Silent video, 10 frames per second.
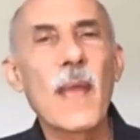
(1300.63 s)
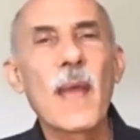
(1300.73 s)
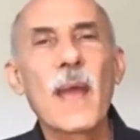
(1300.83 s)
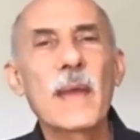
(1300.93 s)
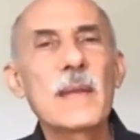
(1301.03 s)

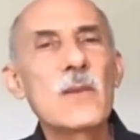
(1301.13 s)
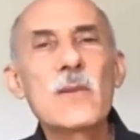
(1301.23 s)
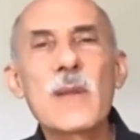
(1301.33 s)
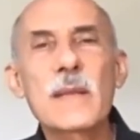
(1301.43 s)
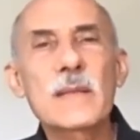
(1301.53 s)
And
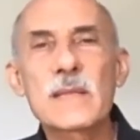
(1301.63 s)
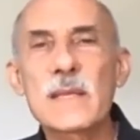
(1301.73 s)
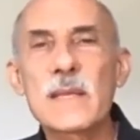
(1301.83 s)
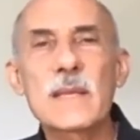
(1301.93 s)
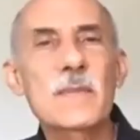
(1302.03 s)
you get to
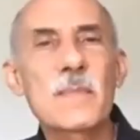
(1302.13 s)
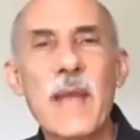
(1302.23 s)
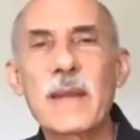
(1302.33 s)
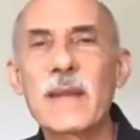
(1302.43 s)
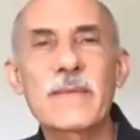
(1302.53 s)
see its
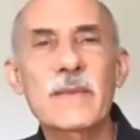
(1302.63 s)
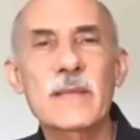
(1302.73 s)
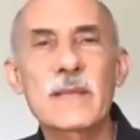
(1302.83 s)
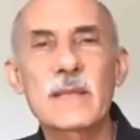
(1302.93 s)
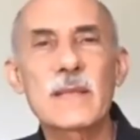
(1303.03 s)

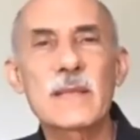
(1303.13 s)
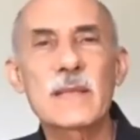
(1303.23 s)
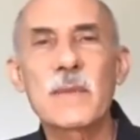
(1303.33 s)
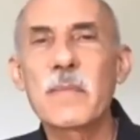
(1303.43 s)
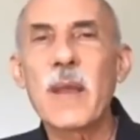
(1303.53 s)
magnificence, its
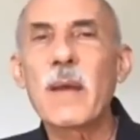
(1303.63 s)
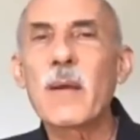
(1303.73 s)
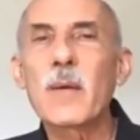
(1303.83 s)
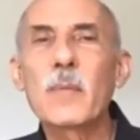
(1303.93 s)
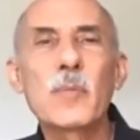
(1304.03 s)

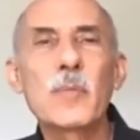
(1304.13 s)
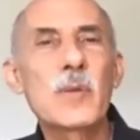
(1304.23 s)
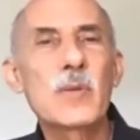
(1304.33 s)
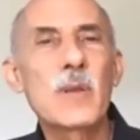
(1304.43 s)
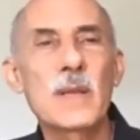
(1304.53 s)
unbearable
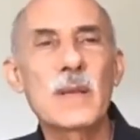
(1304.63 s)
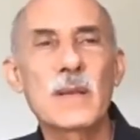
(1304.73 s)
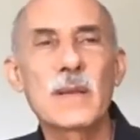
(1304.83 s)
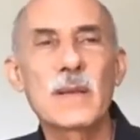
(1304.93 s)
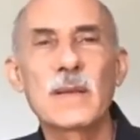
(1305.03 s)
beauty
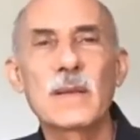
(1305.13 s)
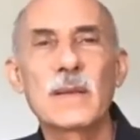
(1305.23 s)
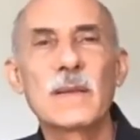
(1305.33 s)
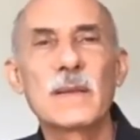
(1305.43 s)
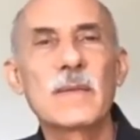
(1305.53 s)

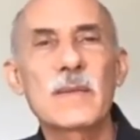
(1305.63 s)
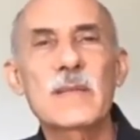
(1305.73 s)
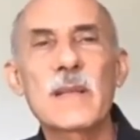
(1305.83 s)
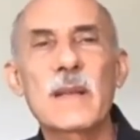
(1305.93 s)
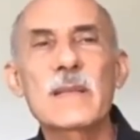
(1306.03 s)
of a
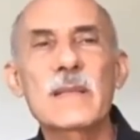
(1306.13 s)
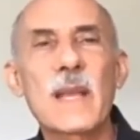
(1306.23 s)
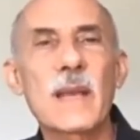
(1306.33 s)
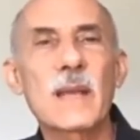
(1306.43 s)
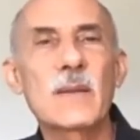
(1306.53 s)

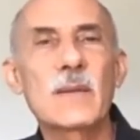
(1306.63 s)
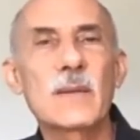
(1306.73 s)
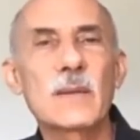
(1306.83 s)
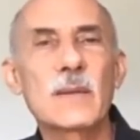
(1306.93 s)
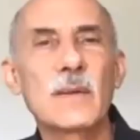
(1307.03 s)
sunset
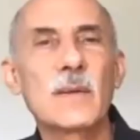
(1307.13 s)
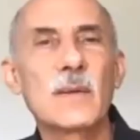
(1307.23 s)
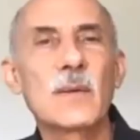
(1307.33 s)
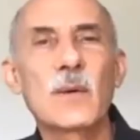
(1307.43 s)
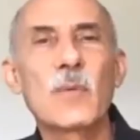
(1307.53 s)

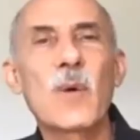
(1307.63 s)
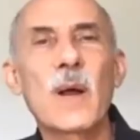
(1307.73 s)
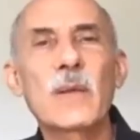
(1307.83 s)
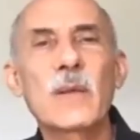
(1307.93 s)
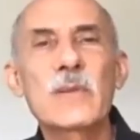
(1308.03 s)
or a
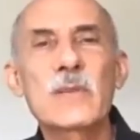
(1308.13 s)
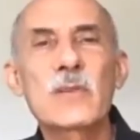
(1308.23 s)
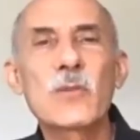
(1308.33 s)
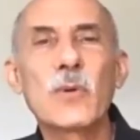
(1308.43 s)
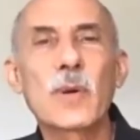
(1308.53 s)
wild
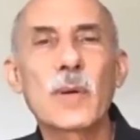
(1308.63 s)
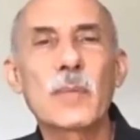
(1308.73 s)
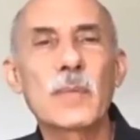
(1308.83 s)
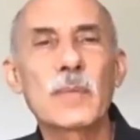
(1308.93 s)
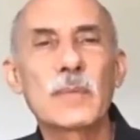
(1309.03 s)

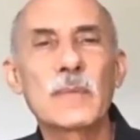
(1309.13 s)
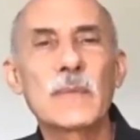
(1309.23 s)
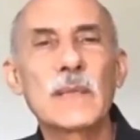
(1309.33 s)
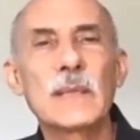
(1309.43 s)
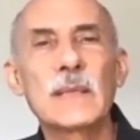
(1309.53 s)
storm,
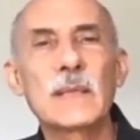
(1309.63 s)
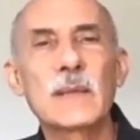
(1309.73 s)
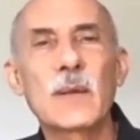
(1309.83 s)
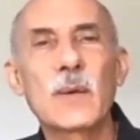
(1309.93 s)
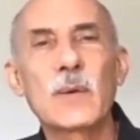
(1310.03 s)
you
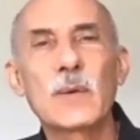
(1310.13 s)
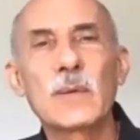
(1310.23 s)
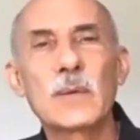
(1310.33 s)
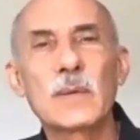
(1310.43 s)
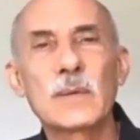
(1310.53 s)
know,
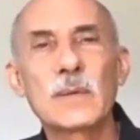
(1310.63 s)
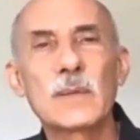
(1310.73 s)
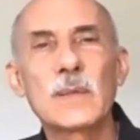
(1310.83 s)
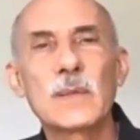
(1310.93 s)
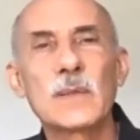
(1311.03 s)

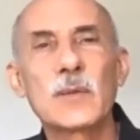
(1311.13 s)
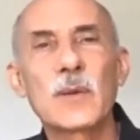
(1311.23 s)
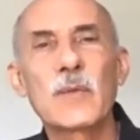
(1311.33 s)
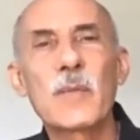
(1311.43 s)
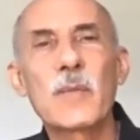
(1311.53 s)

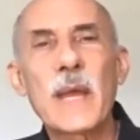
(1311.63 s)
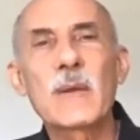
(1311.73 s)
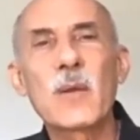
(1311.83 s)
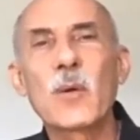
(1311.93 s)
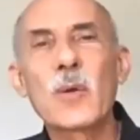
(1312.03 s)
or of the
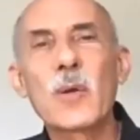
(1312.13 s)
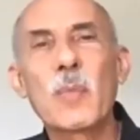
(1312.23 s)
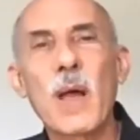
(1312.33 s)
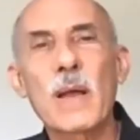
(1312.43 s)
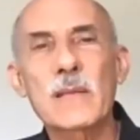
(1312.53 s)
magnolia
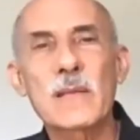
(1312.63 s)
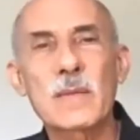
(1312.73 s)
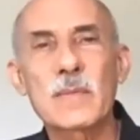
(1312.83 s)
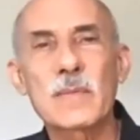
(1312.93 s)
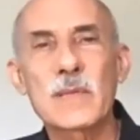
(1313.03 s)

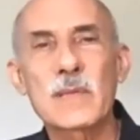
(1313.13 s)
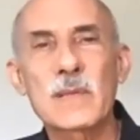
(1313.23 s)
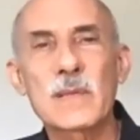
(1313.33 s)
blossoms.